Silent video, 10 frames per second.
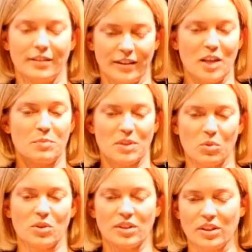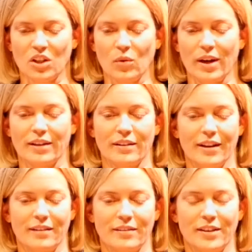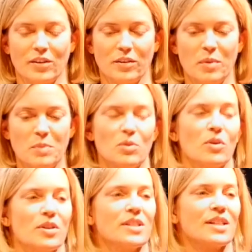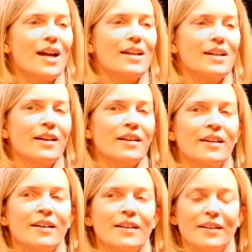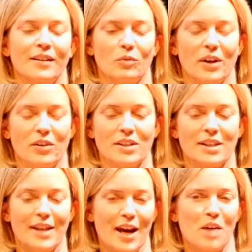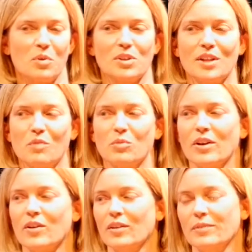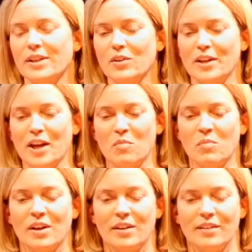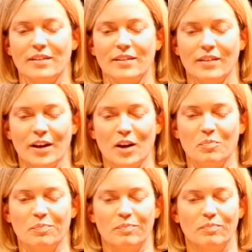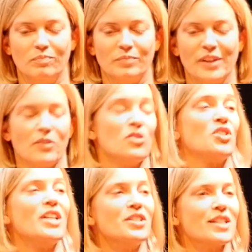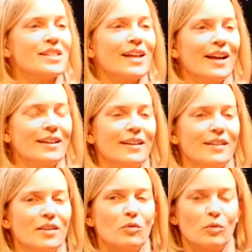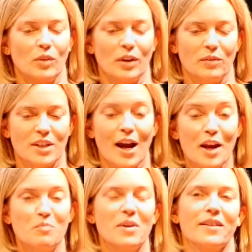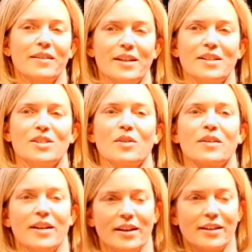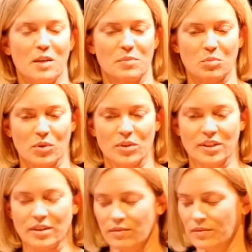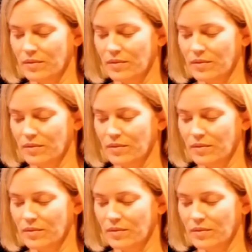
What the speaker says: keeps the person going. And the people who are designing, whether it's an app or software or a video game, they're genius at timing things so that it keeps the person